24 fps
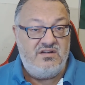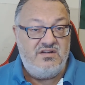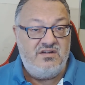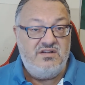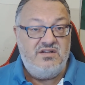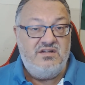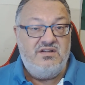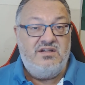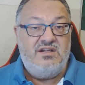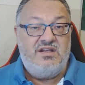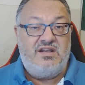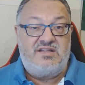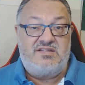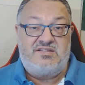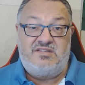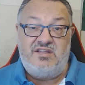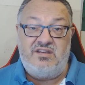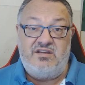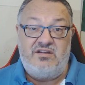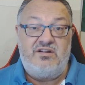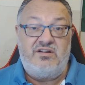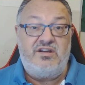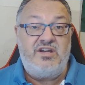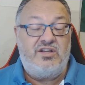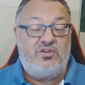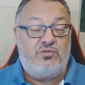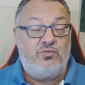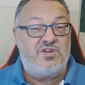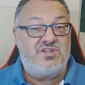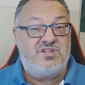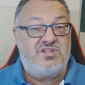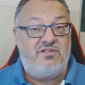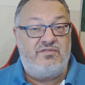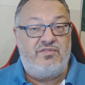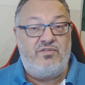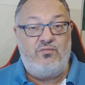Last year, it was
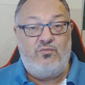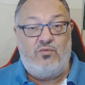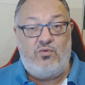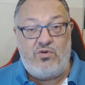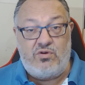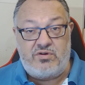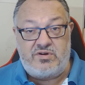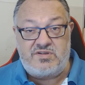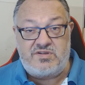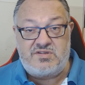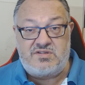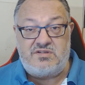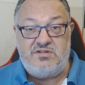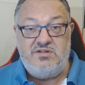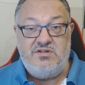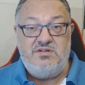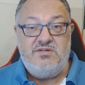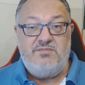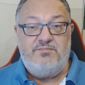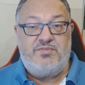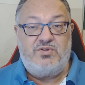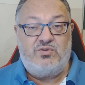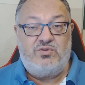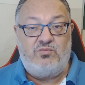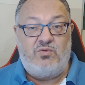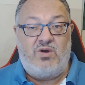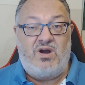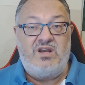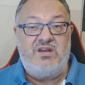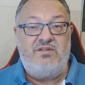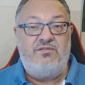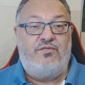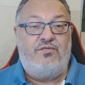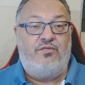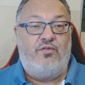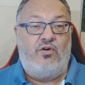even worse, but 1 in
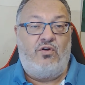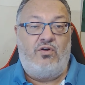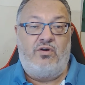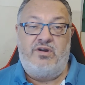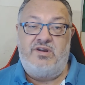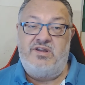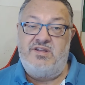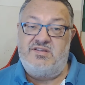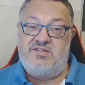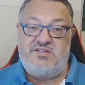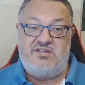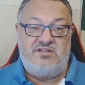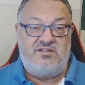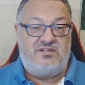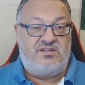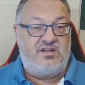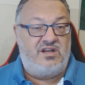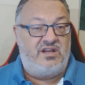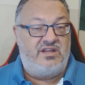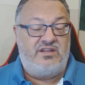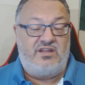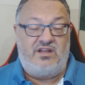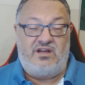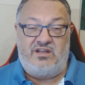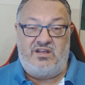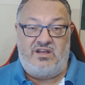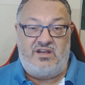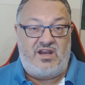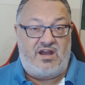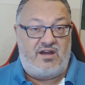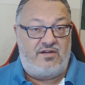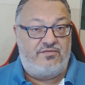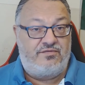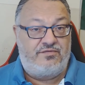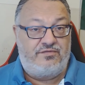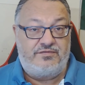4 is certainly not
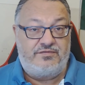enough.